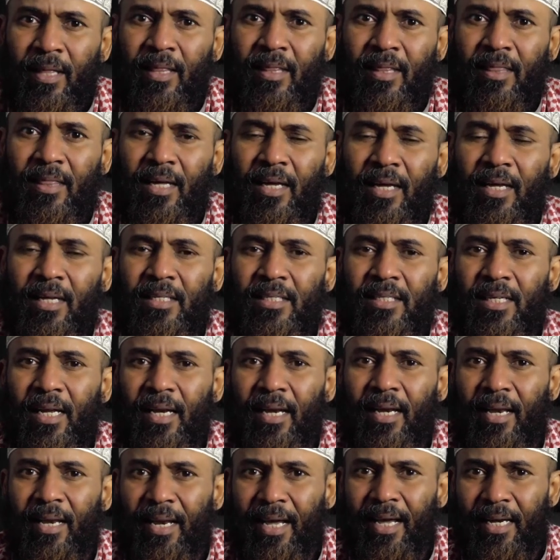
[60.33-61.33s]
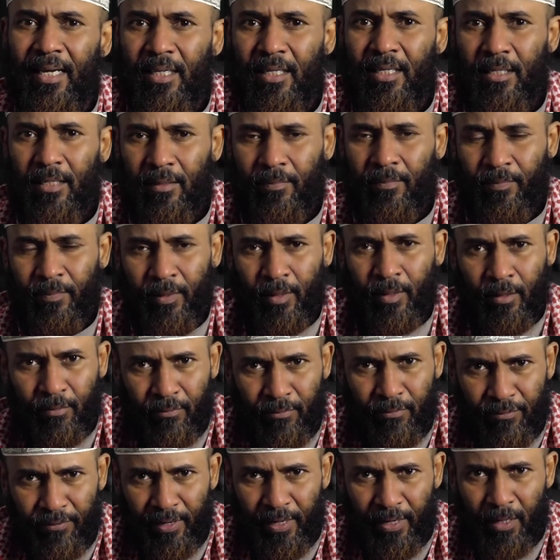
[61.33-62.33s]
there's a night,
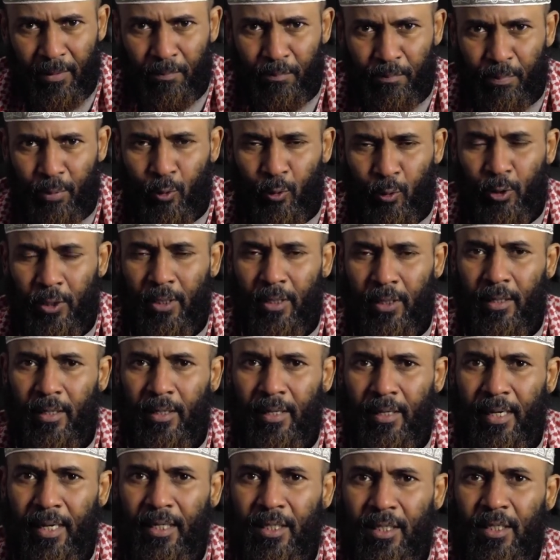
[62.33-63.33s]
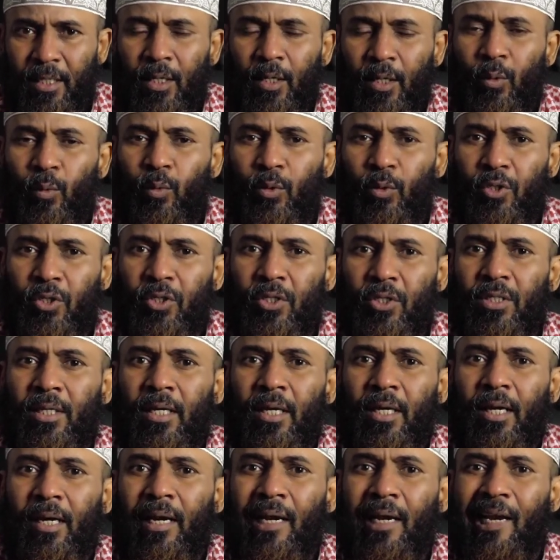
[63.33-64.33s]
very important night, which is
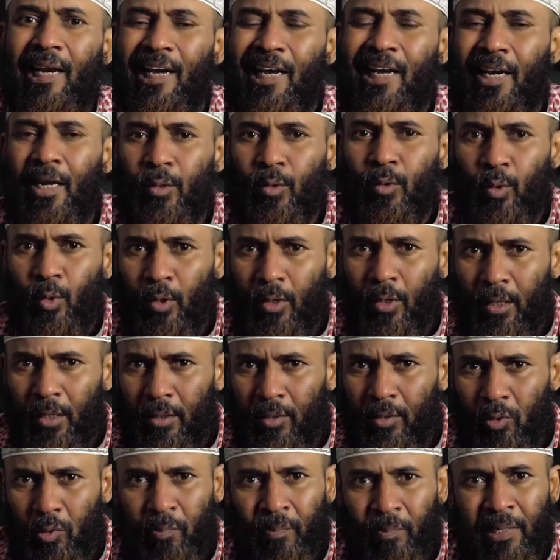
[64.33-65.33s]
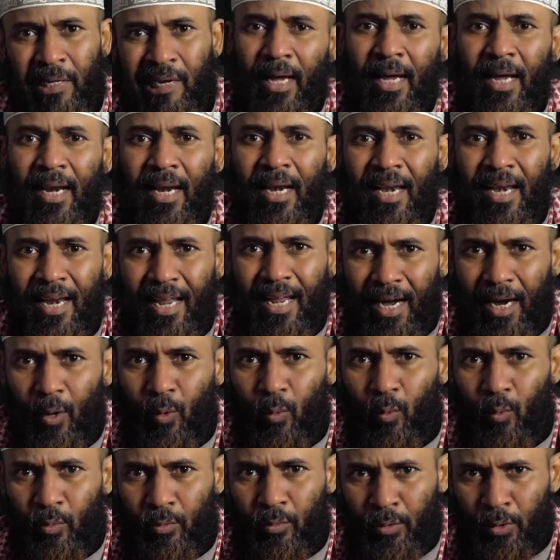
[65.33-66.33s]
Laylatul Qadr.
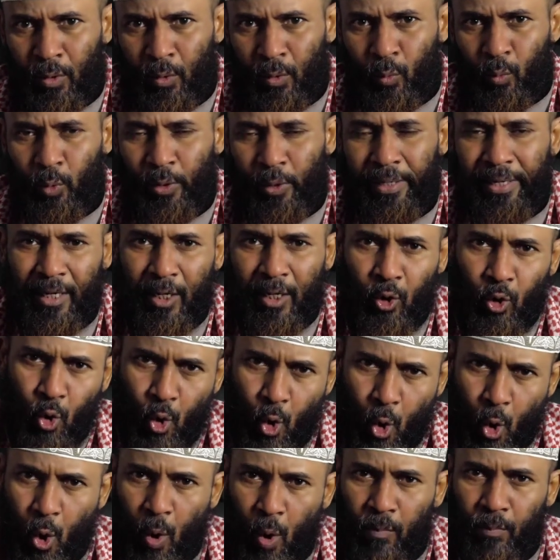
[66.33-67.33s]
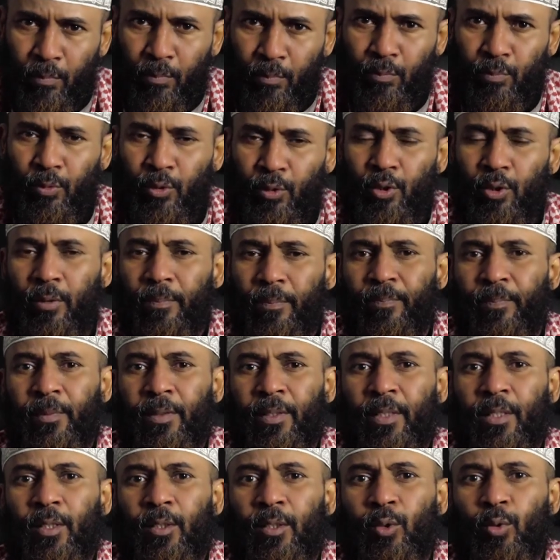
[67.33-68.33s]
Now when it comes
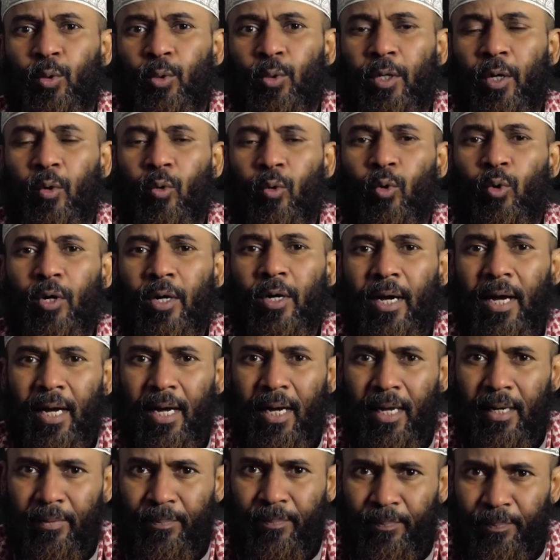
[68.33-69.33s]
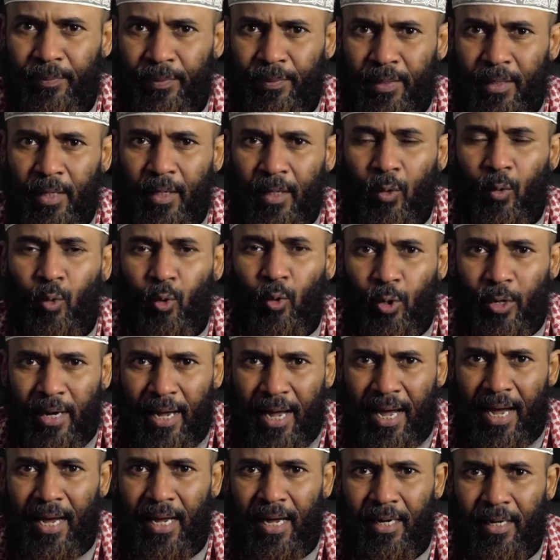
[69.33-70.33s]
to the Quran,
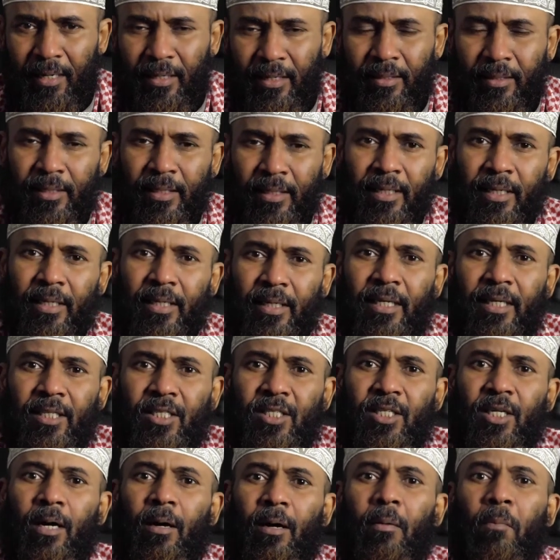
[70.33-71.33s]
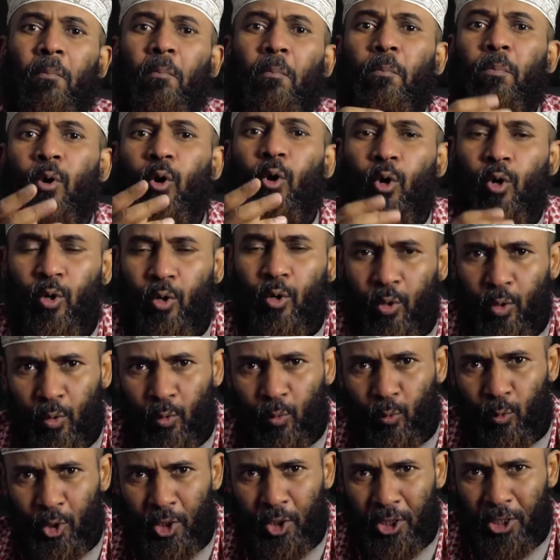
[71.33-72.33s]
Quran it's a book
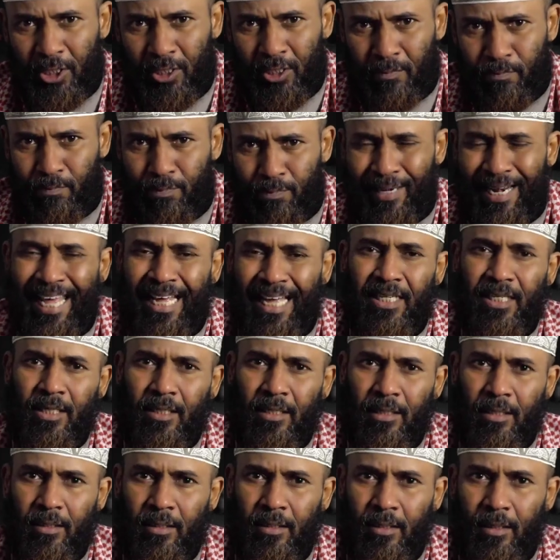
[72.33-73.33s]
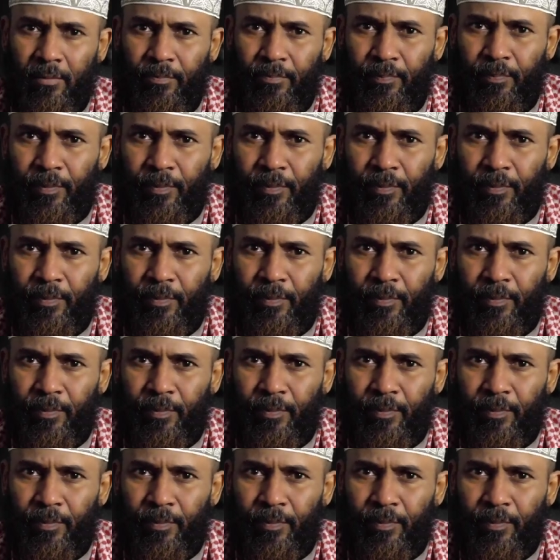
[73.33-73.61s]
which is blessed,